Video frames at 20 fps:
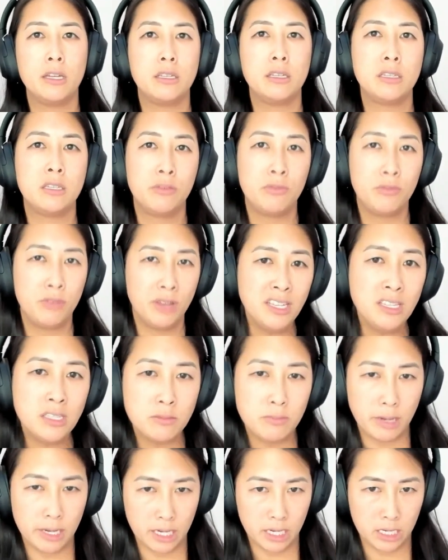defense
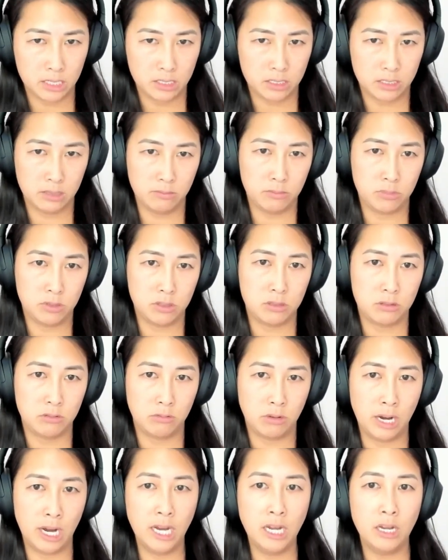mechanisms,
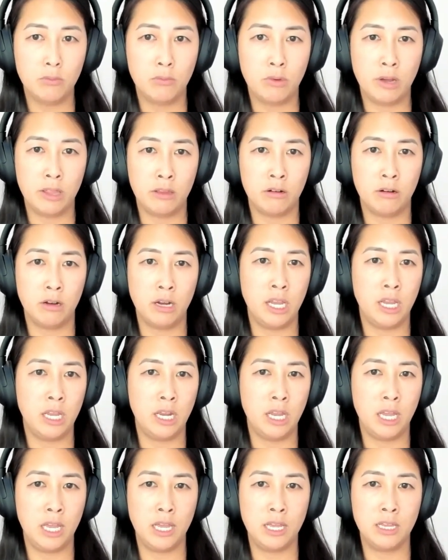right? Whether
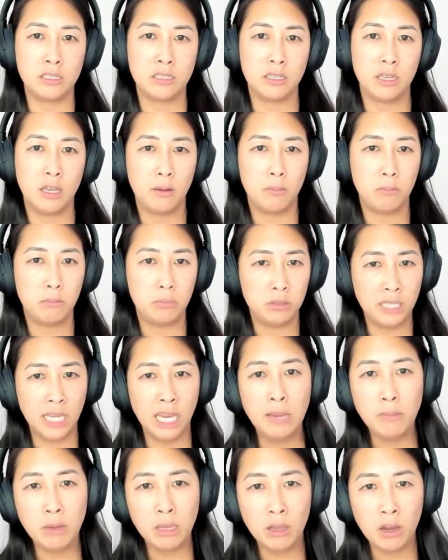it is
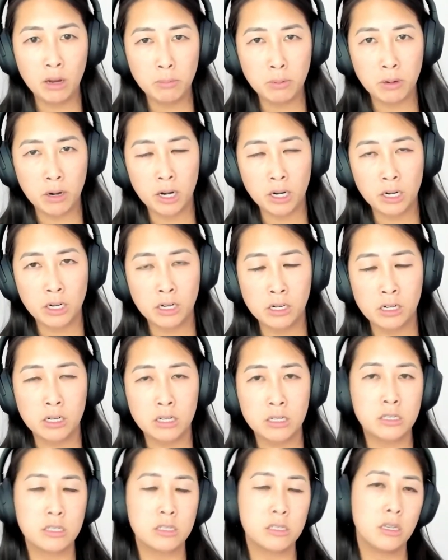blaming our
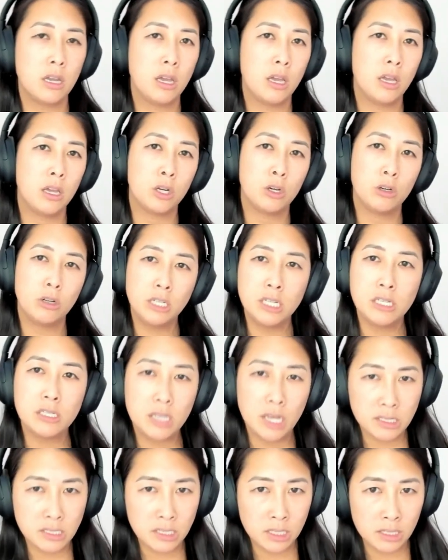partners,
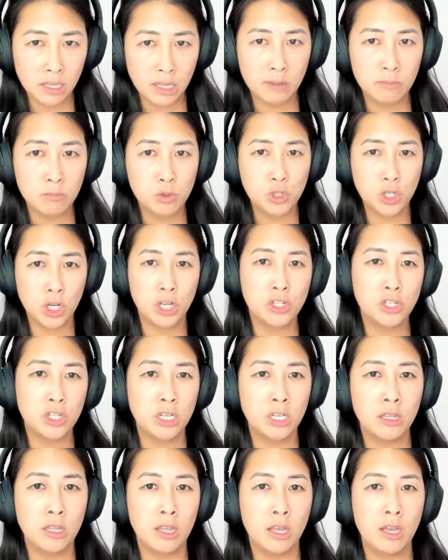criticizing them,
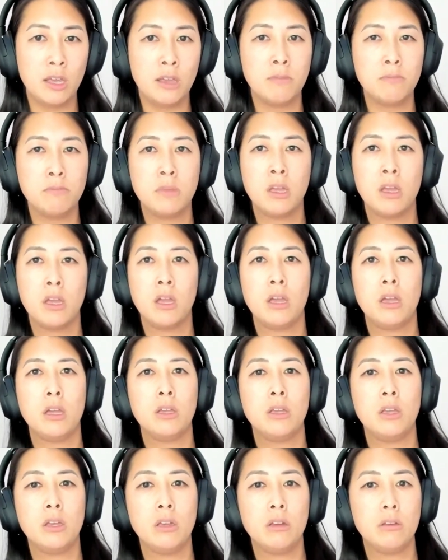judging them,
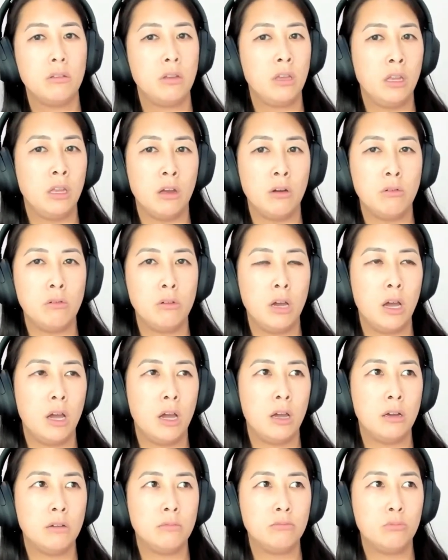
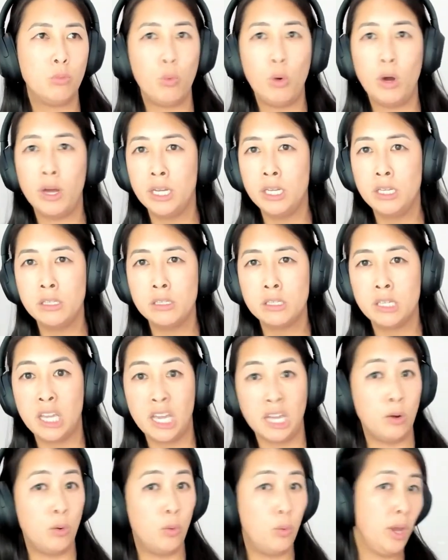wanting to
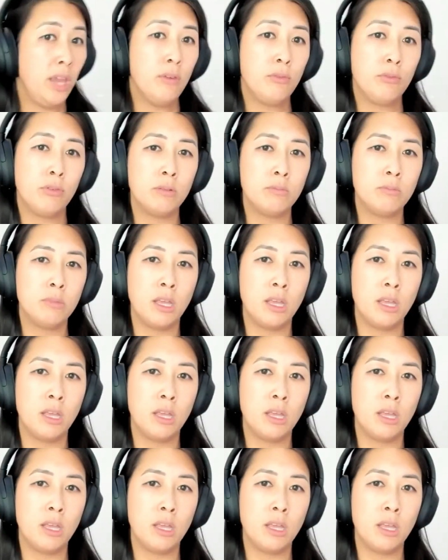get away from